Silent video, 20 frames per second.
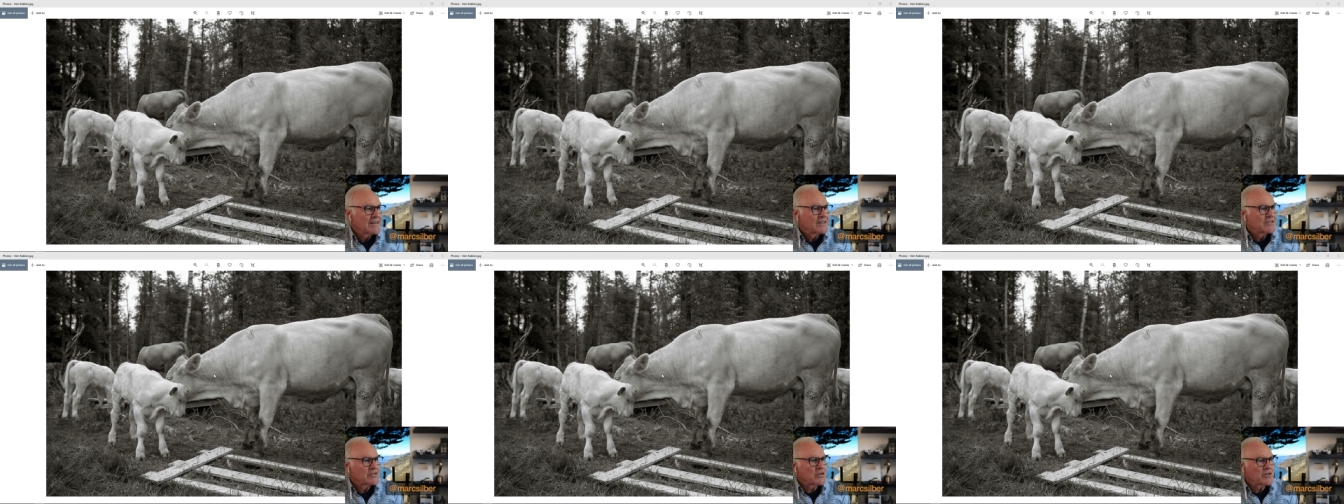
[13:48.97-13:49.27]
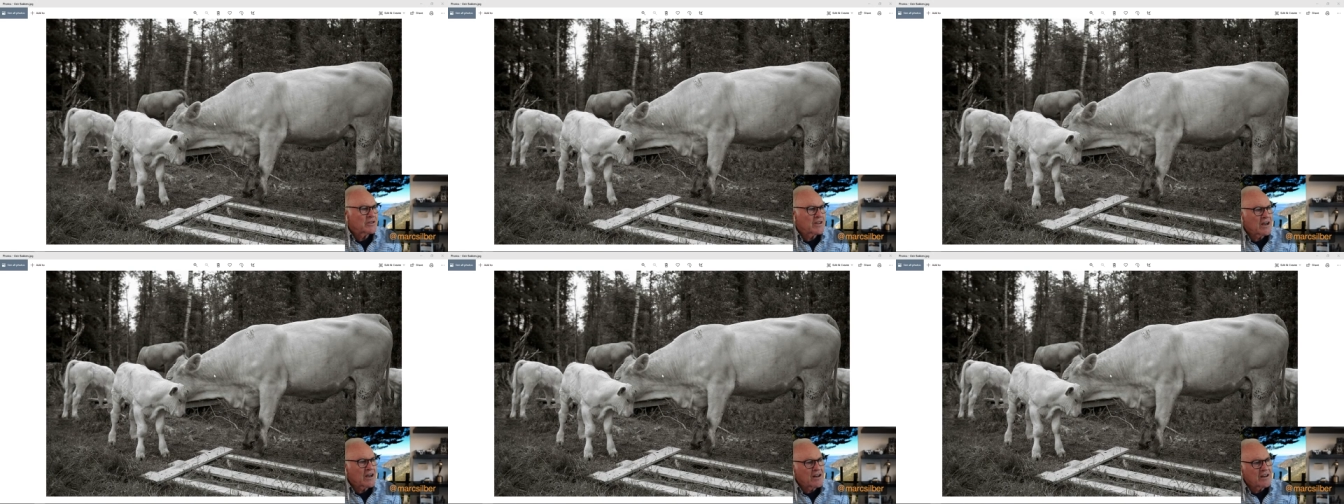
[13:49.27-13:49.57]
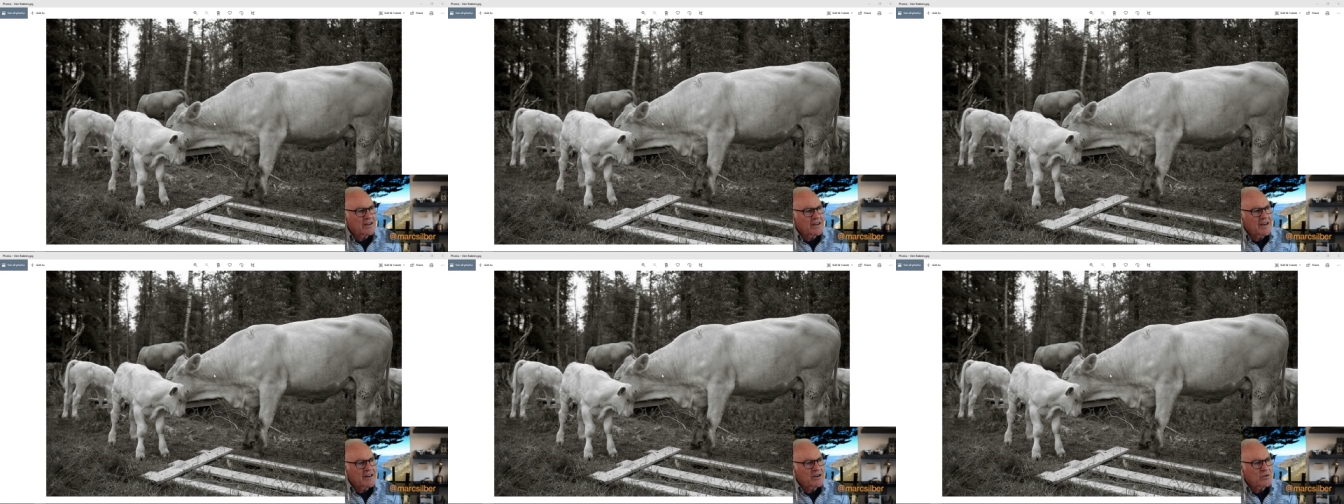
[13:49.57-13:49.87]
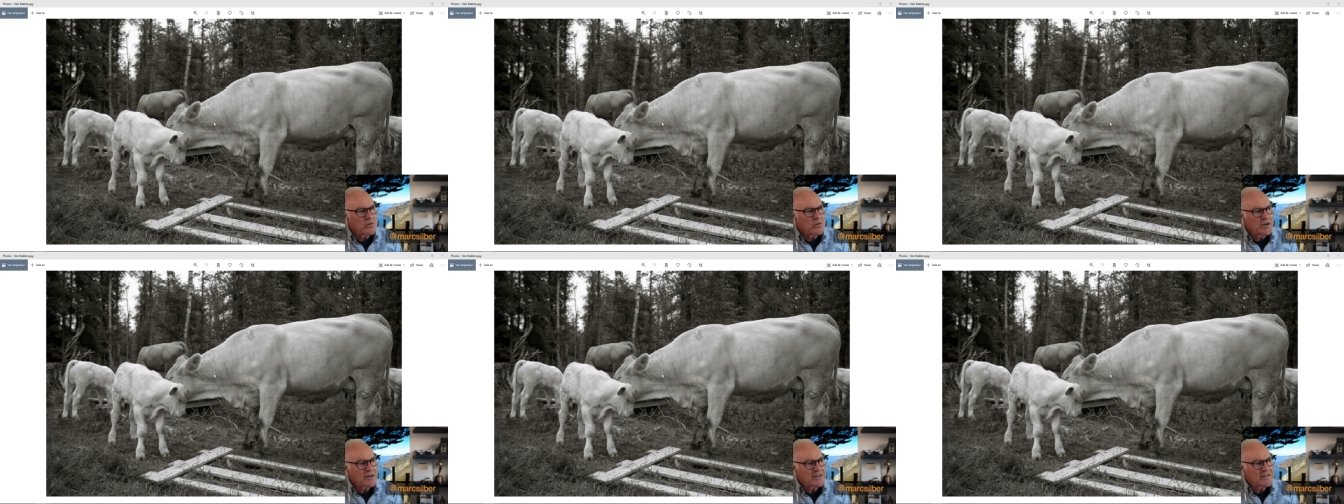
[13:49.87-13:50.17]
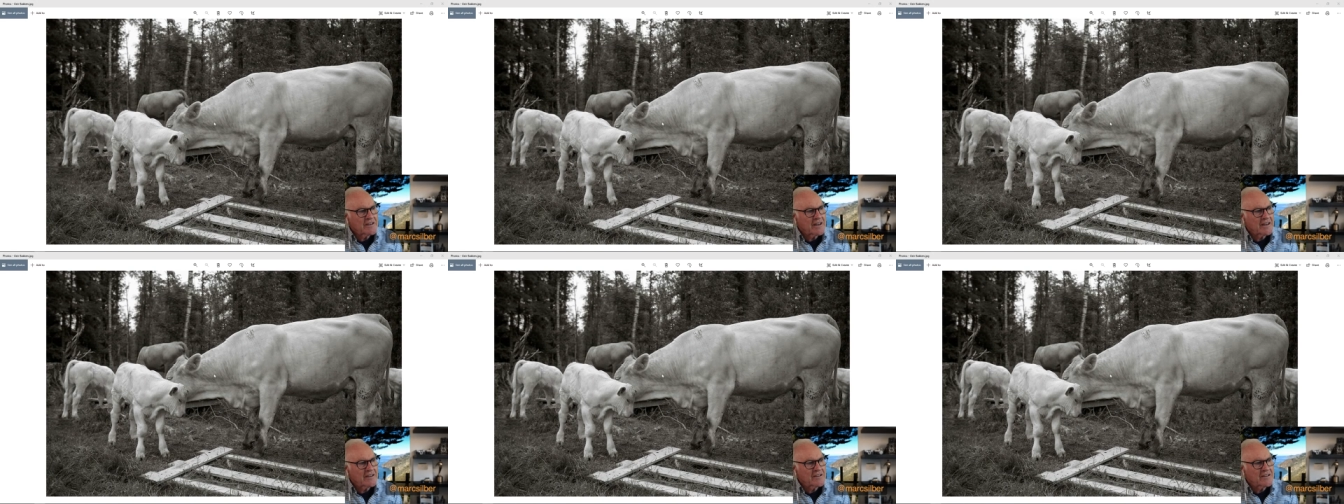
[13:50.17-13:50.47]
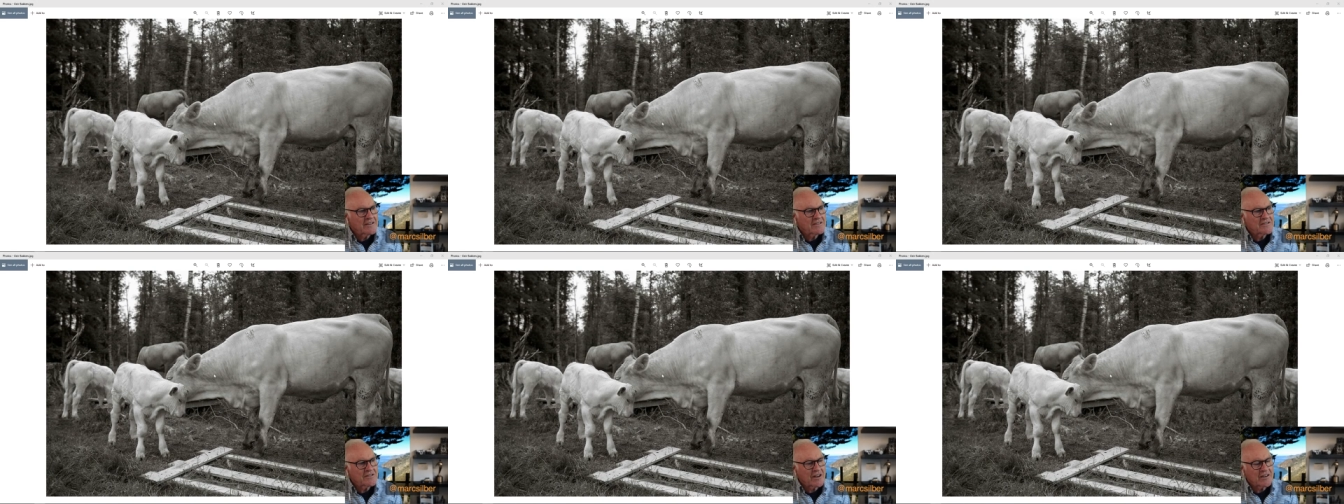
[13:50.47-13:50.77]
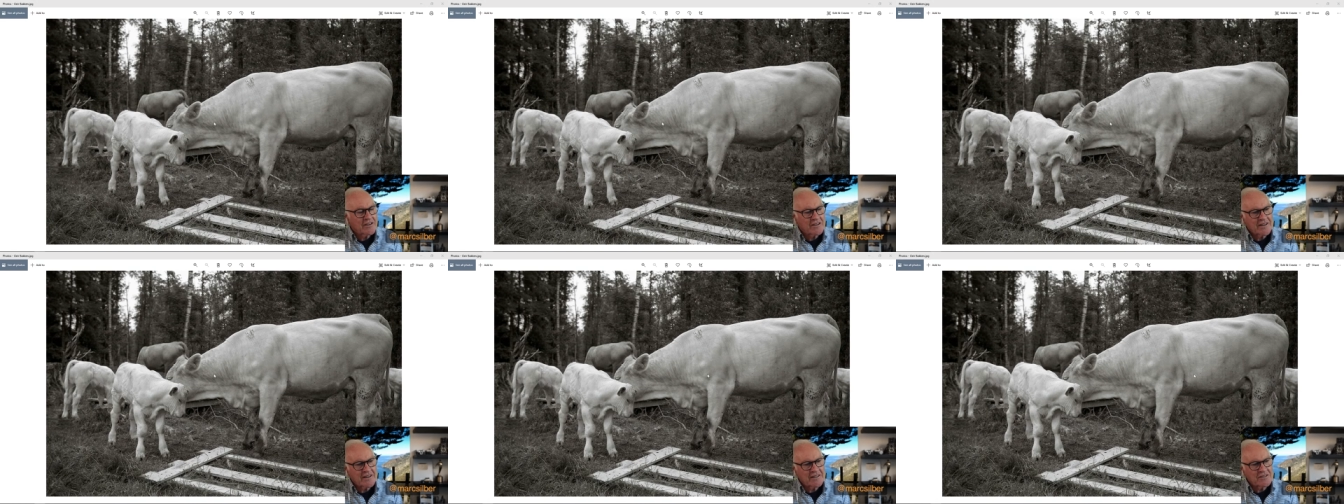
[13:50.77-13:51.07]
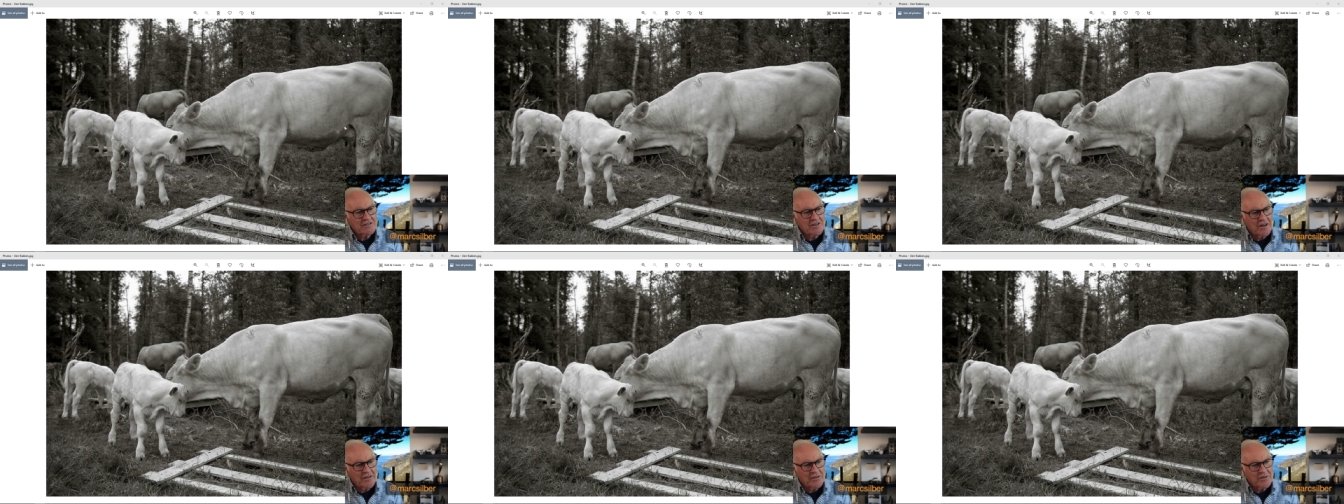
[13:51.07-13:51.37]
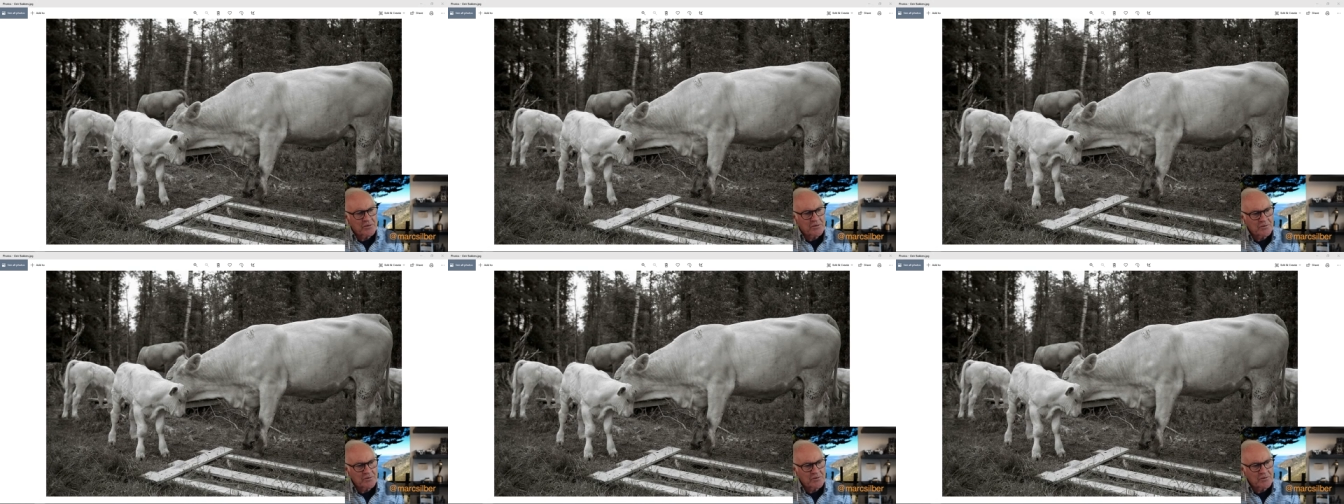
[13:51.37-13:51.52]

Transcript: So they all kind of work together. That's that's called